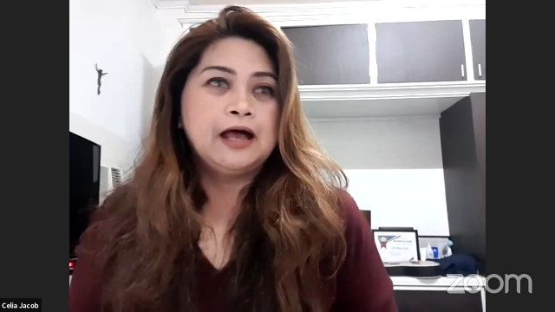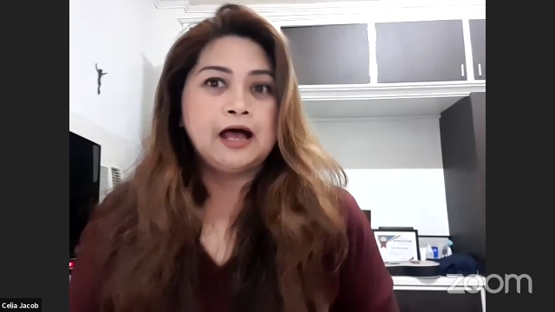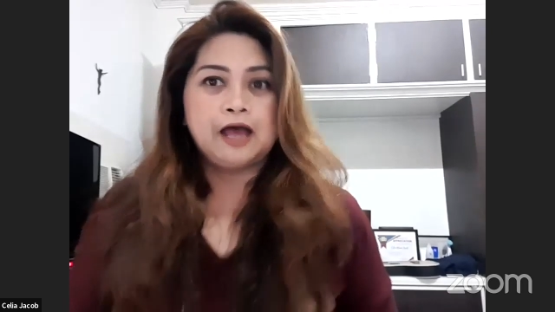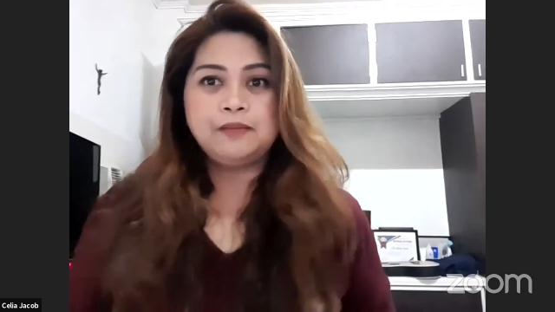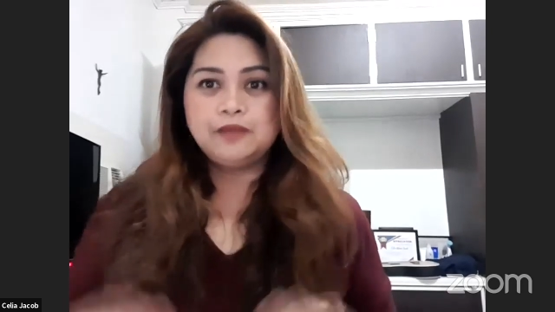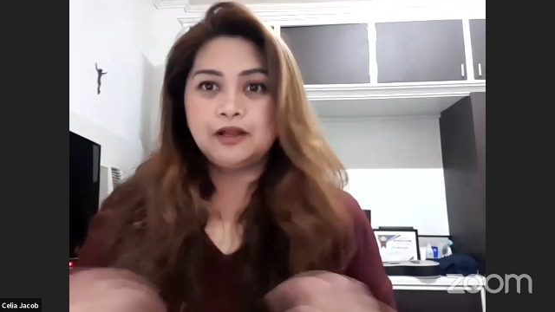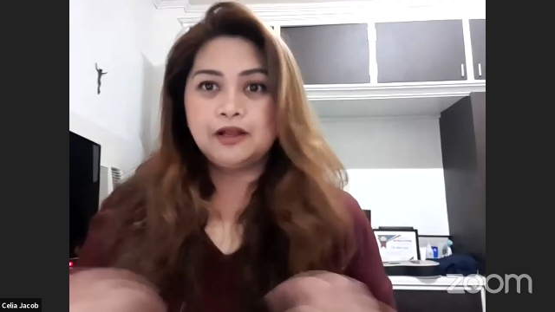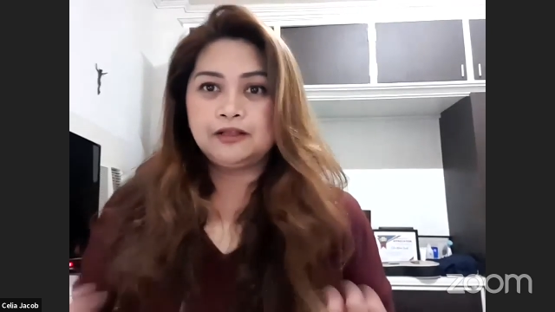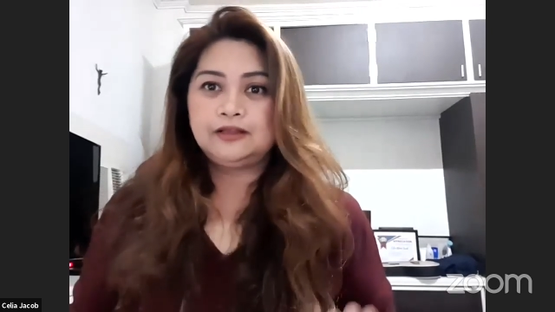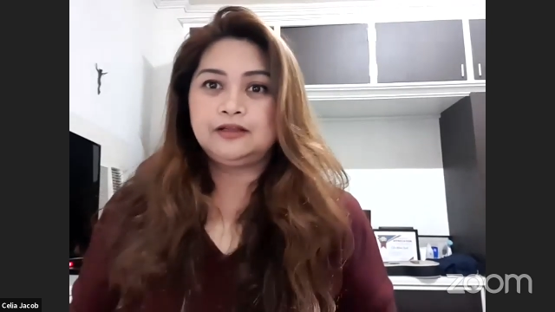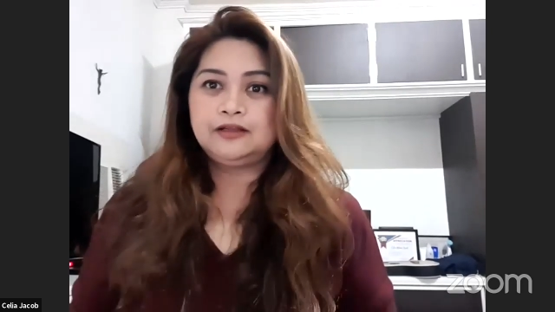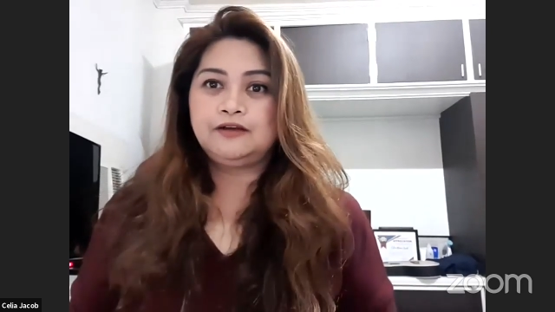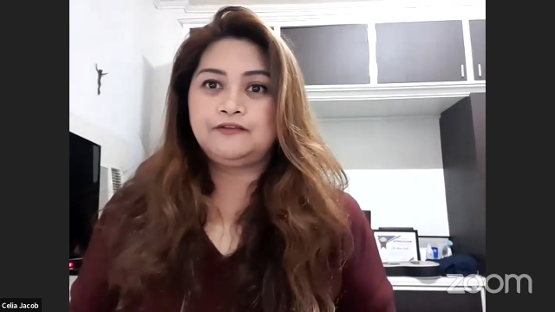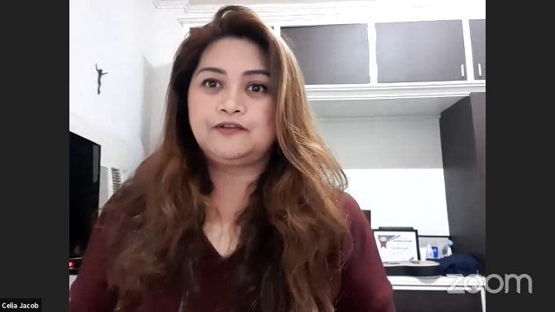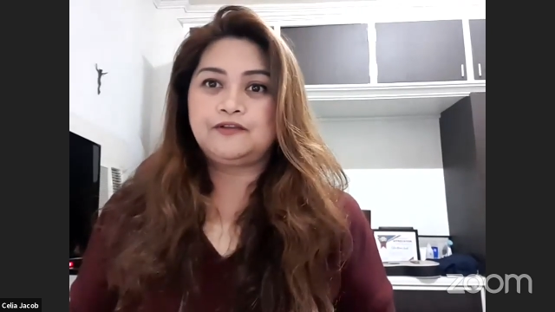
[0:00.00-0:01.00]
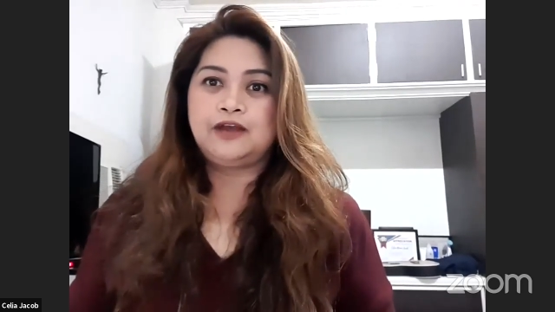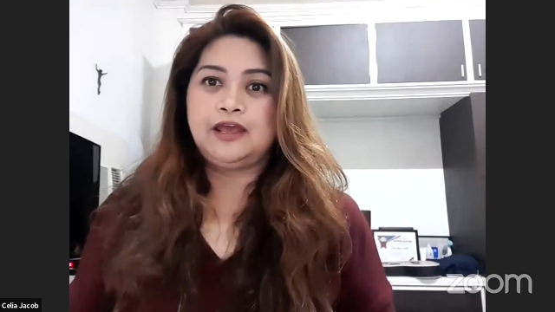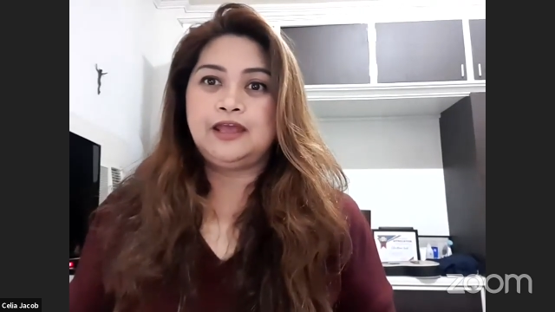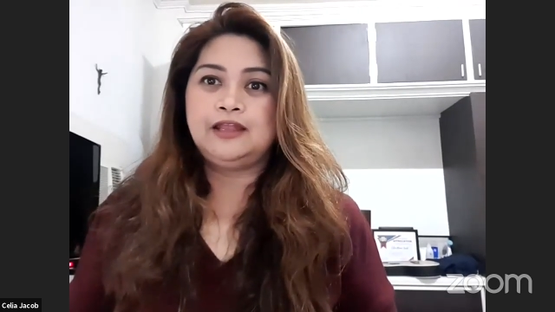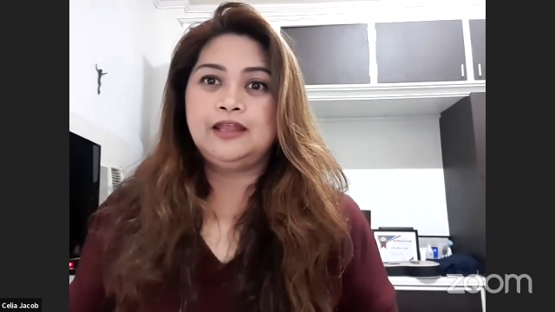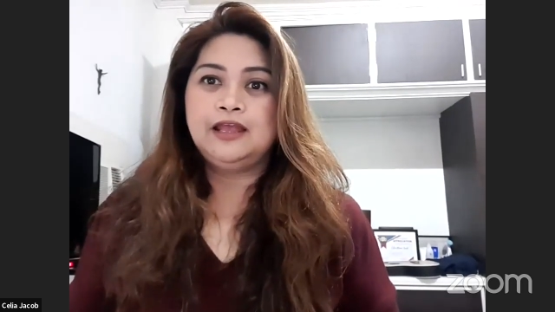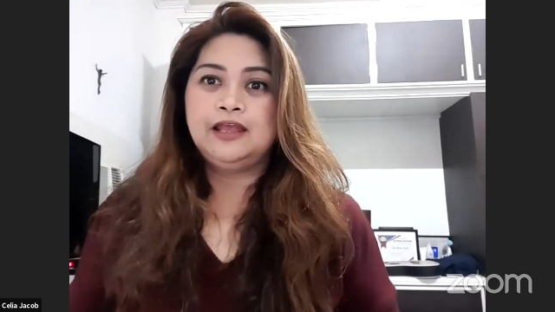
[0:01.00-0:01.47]
I'm not
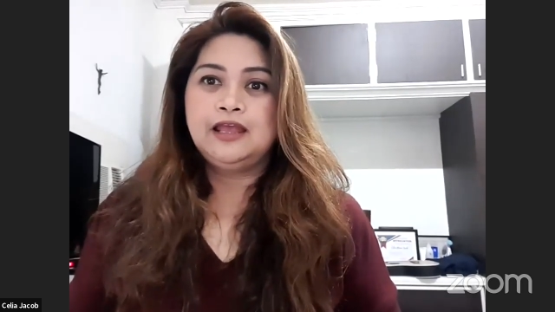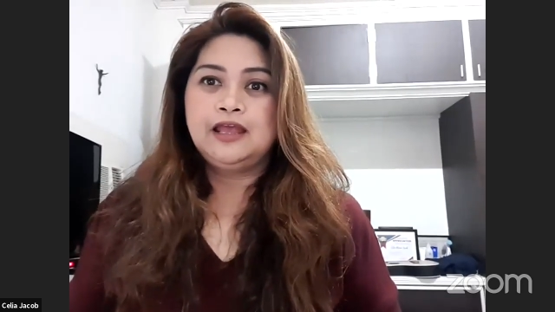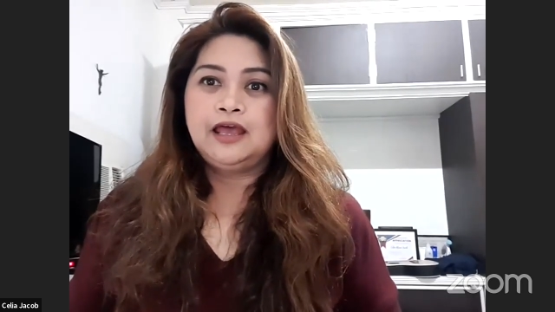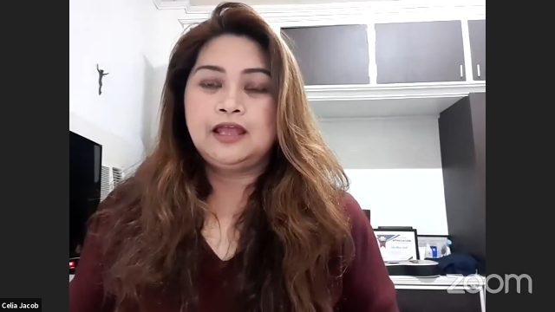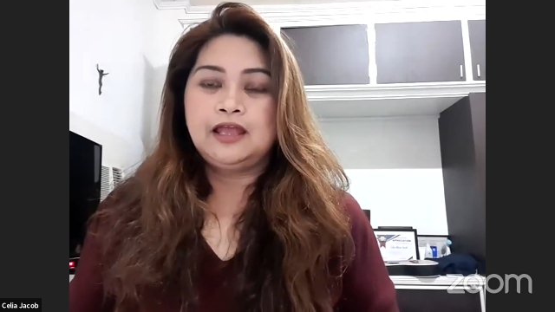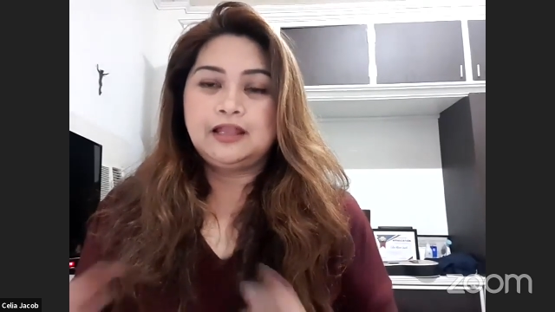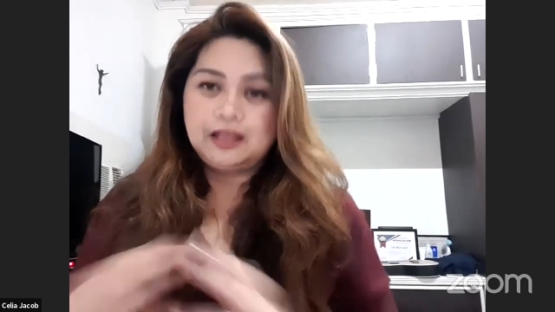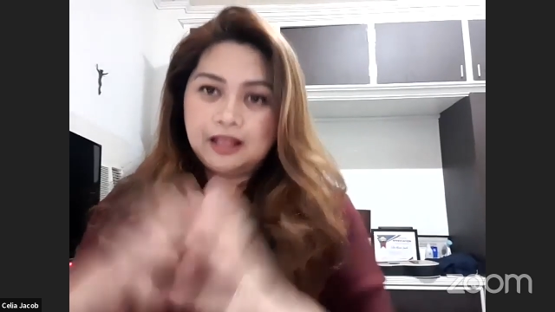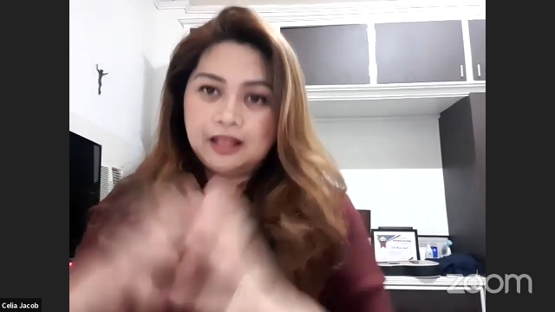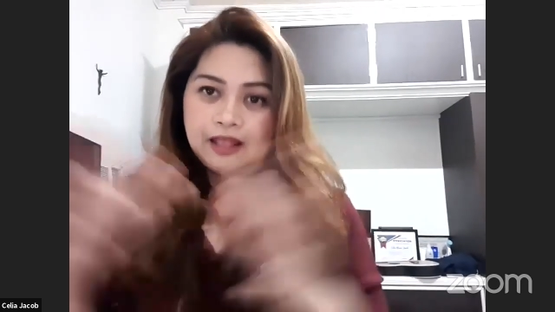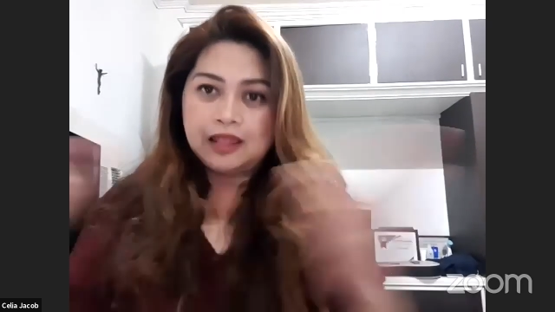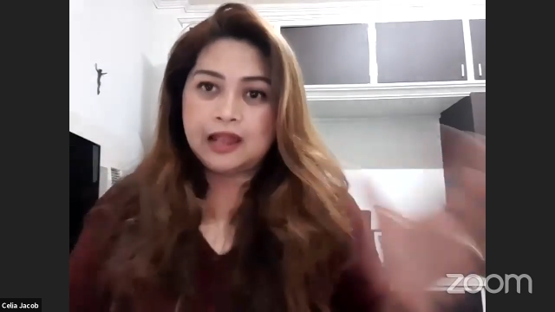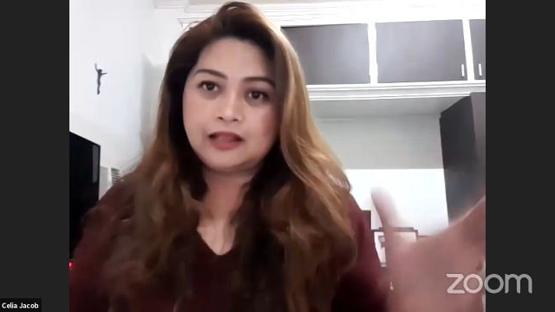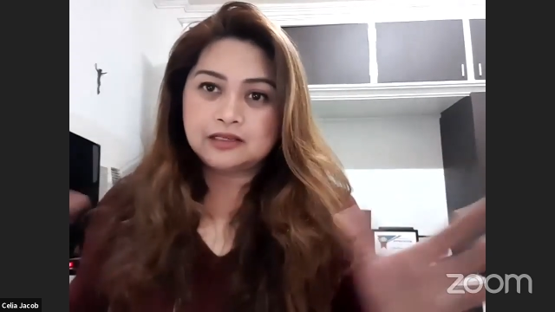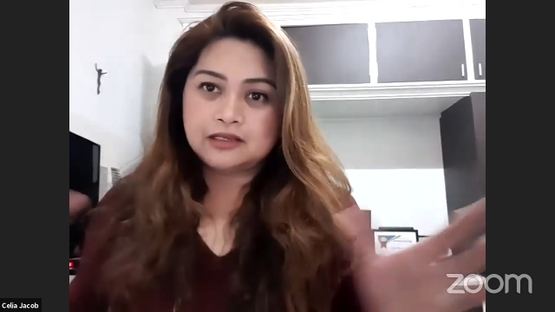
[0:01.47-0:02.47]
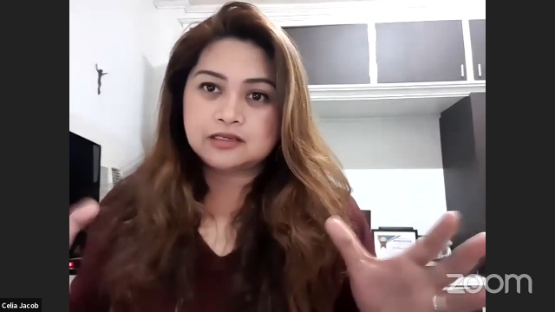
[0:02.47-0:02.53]
afraid. And in that